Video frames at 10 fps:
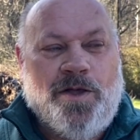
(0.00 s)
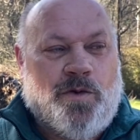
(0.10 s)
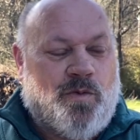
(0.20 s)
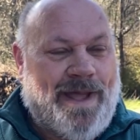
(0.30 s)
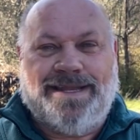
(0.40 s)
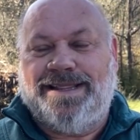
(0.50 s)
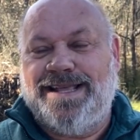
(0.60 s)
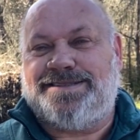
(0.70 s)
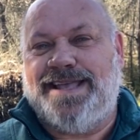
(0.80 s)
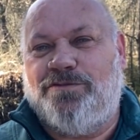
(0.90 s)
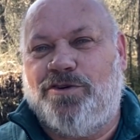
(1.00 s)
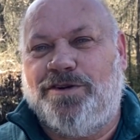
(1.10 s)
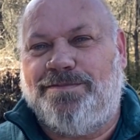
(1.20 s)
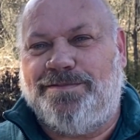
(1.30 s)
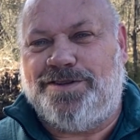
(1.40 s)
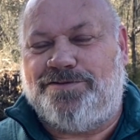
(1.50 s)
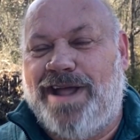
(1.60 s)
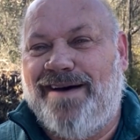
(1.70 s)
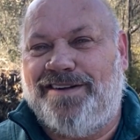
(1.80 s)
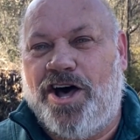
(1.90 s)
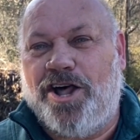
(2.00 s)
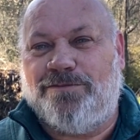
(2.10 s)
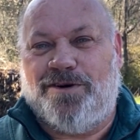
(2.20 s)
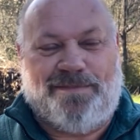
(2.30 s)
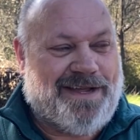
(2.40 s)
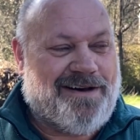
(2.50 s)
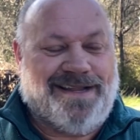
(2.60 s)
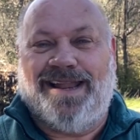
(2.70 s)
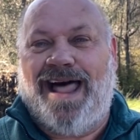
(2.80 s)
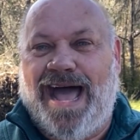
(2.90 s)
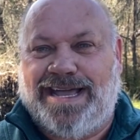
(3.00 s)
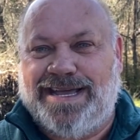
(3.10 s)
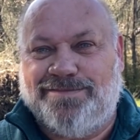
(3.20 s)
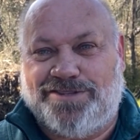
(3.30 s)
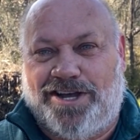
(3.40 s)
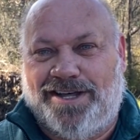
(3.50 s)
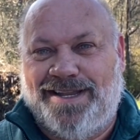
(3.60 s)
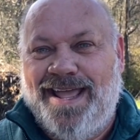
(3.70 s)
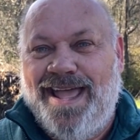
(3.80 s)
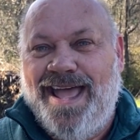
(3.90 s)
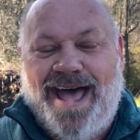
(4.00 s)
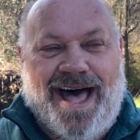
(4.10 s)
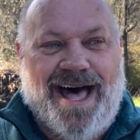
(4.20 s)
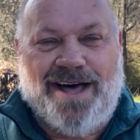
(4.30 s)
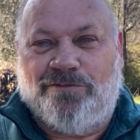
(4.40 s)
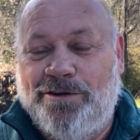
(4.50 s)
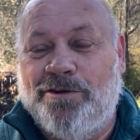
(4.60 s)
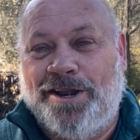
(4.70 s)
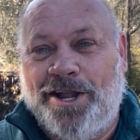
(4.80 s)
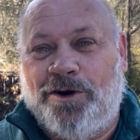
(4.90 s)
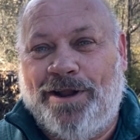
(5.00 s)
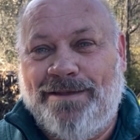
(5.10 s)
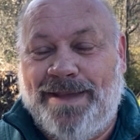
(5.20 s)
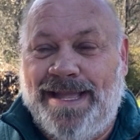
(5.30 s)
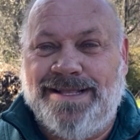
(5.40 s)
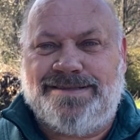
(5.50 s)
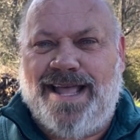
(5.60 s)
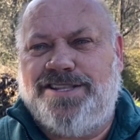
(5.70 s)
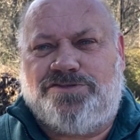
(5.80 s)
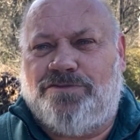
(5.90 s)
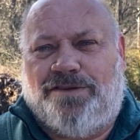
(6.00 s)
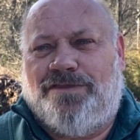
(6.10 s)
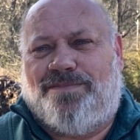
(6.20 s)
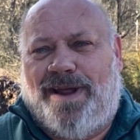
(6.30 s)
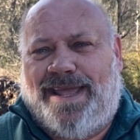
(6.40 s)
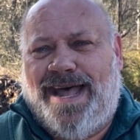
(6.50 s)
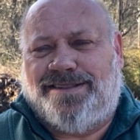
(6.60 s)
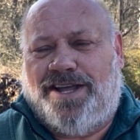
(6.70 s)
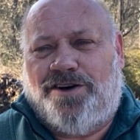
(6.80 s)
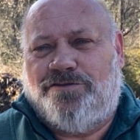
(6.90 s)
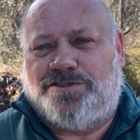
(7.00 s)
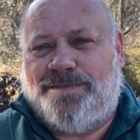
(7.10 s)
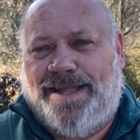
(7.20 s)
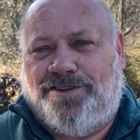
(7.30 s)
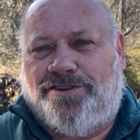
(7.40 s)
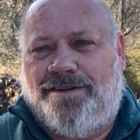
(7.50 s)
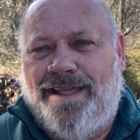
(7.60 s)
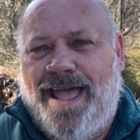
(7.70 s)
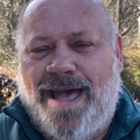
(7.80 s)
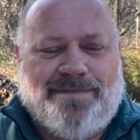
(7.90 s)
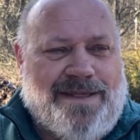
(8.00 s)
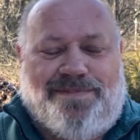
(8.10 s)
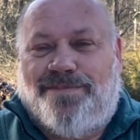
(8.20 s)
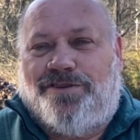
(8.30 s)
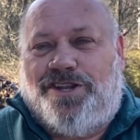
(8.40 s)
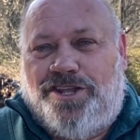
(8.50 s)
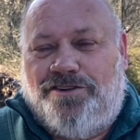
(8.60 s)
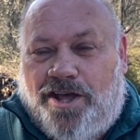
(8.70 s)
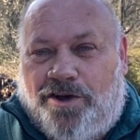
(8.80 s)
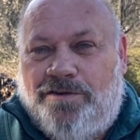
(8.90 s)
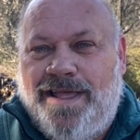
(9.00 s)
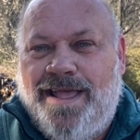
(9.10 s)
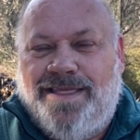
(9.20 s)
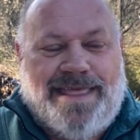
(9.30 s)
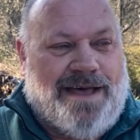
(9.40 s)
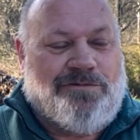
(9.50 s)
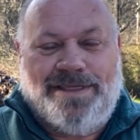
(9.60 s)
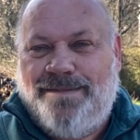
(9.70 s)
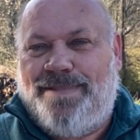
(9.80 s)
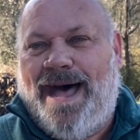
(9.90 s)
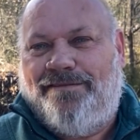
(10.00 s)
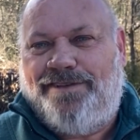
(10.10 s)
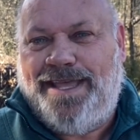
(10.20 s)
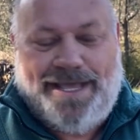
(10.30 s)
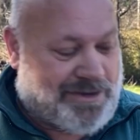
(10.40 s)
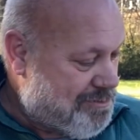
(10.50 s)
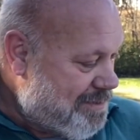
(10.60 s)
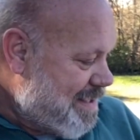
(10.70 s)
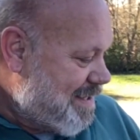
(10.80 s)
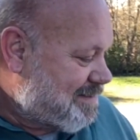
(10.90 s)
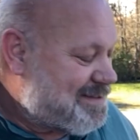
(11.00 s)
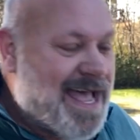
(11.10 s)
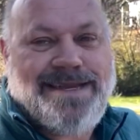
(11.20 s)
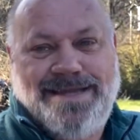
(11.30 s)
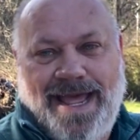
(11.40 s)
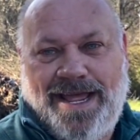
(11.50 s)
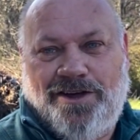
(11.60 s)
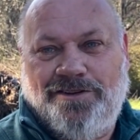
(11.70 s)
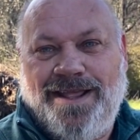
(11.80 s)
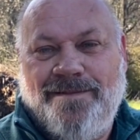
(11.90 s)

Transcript: when, let's say we're driving an automobile and a light comes on. We want to know what it means. That's when we break out the owner's manual. How many people do you know that when they buy a vehicle, sat down